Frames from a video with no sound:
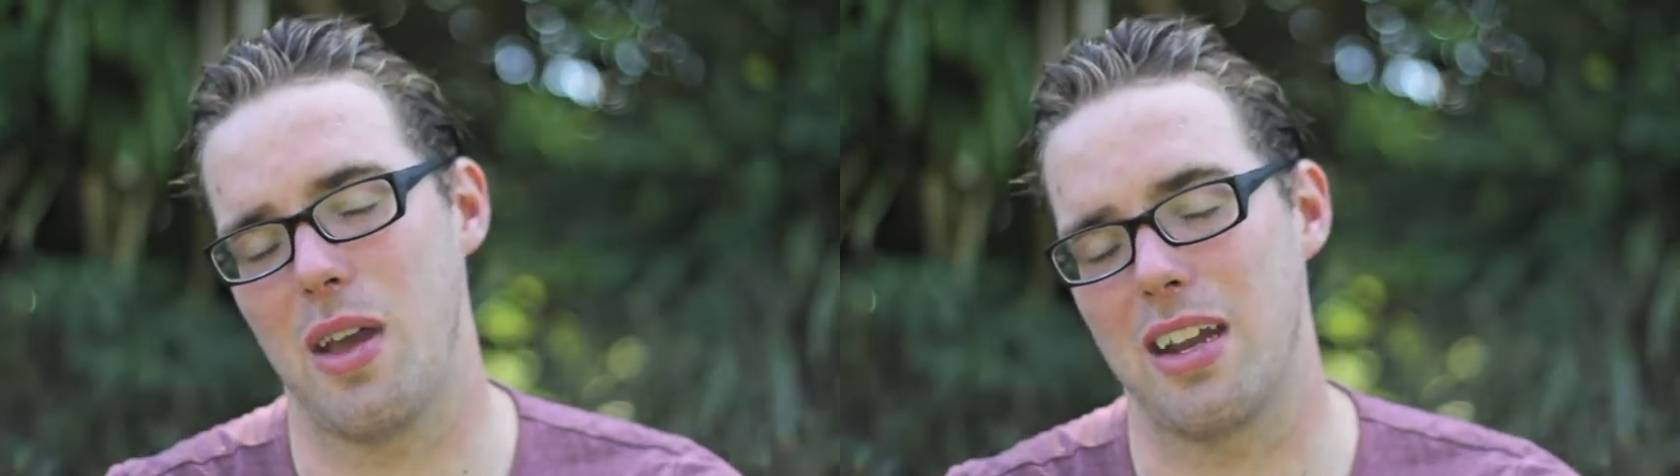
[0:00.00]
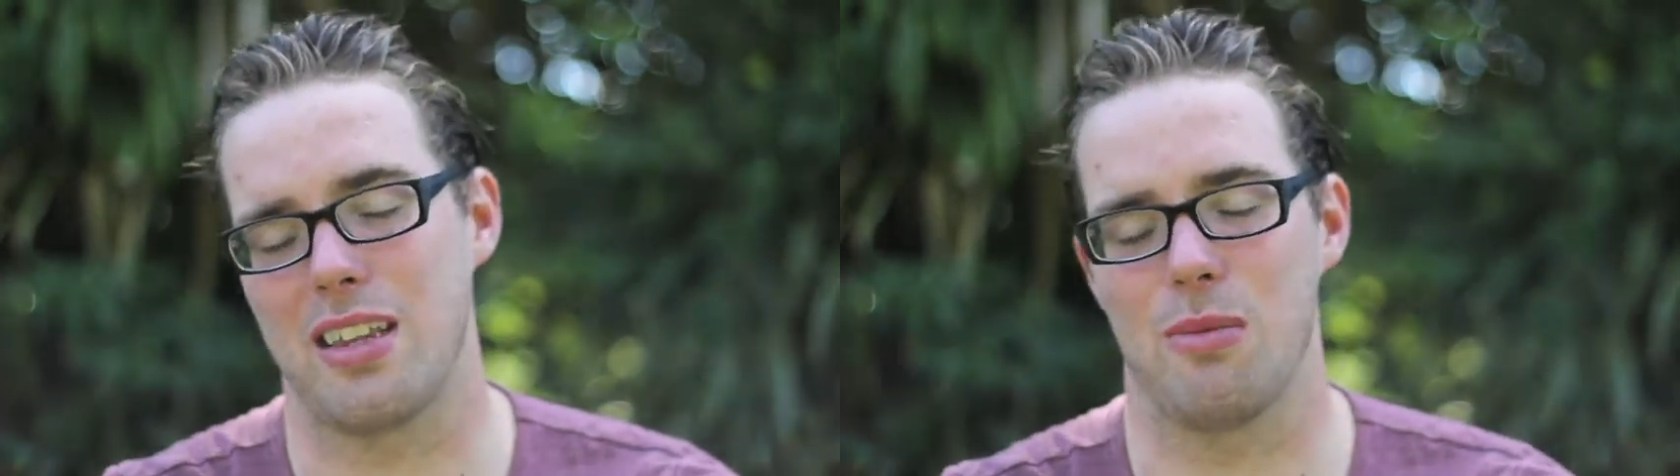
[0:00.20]

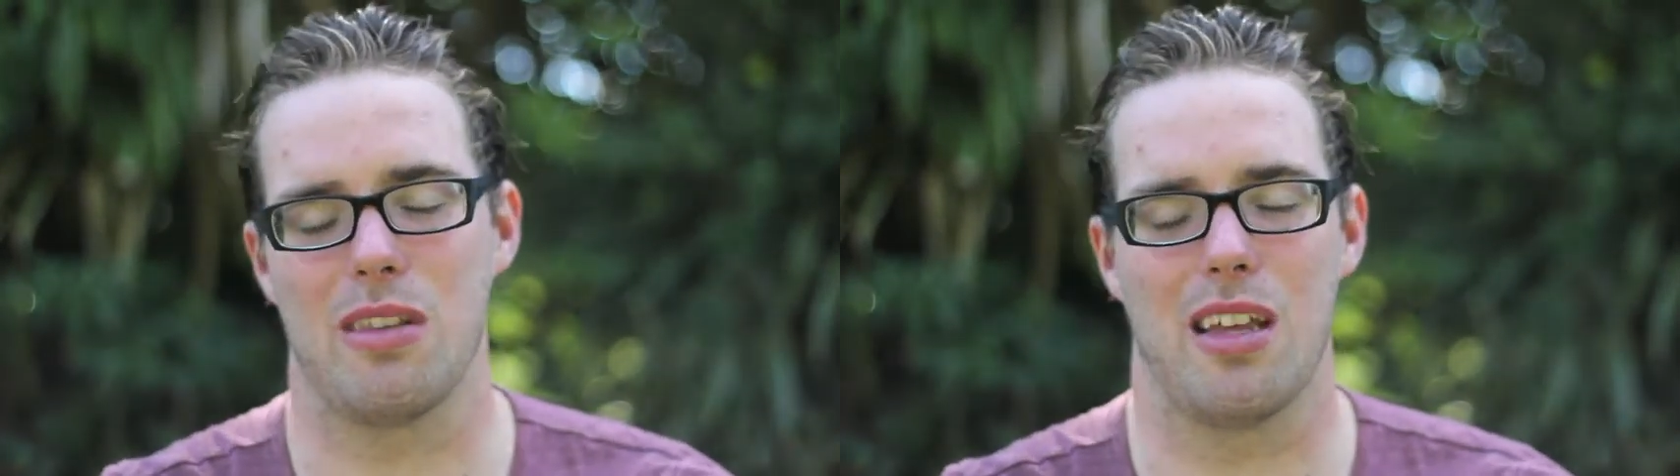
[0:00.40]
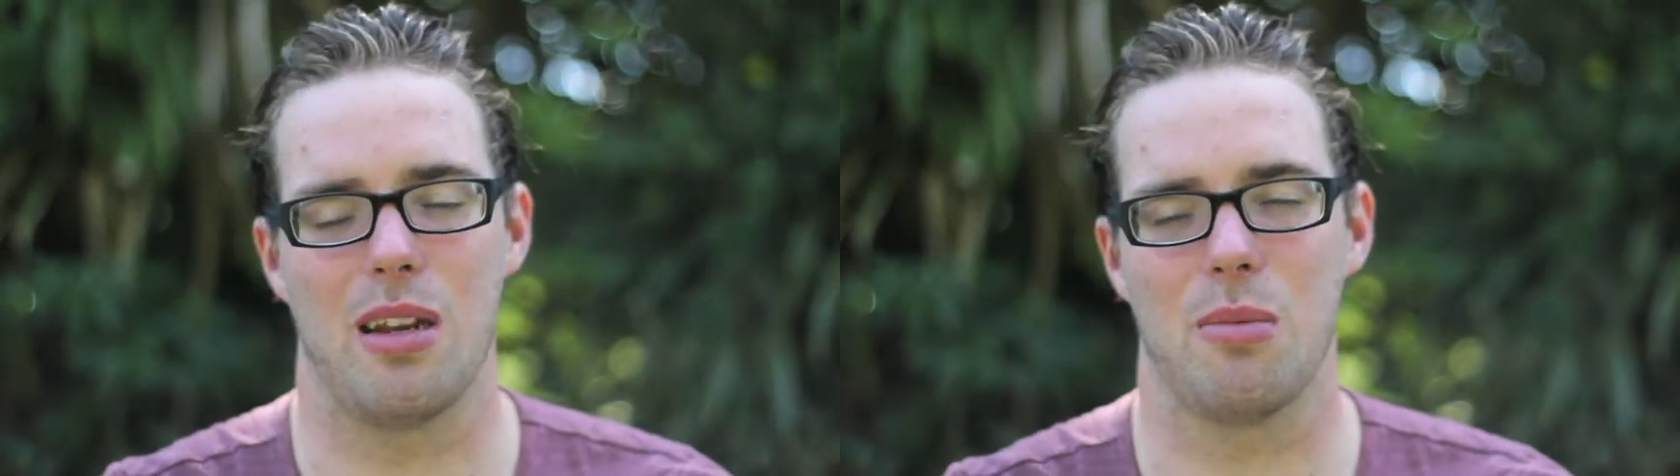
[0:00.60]
anything
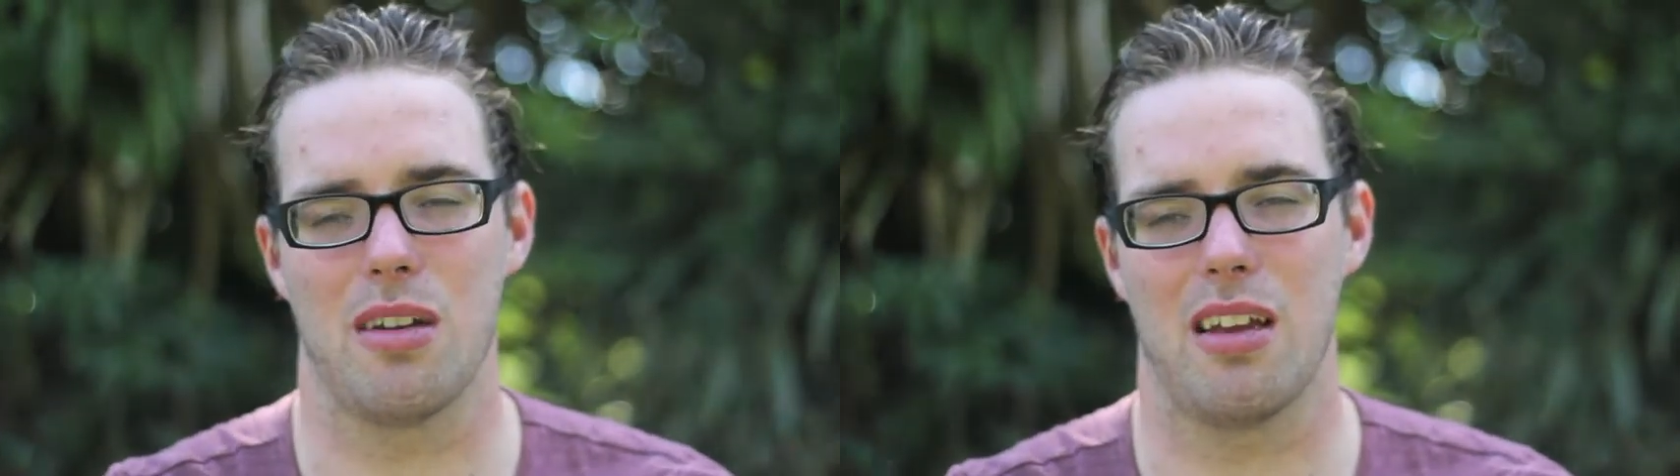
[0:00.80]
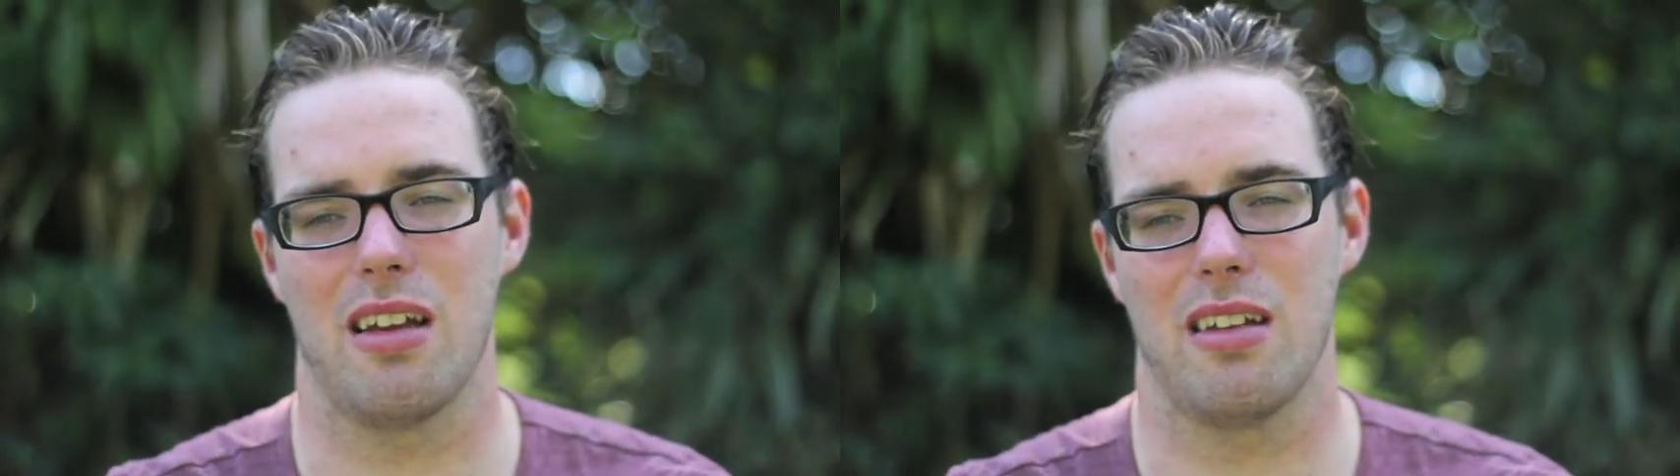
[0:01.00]
with anybody.